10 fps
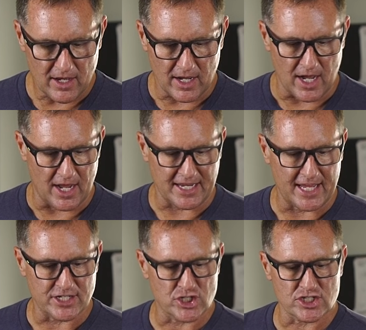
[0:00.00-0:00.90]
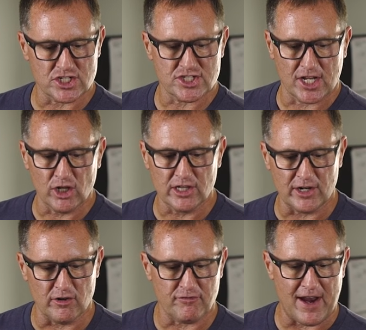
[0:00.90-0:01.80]
Again, it's just a single
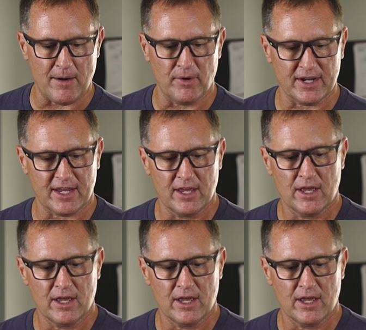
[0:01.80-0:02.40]
layer of fabric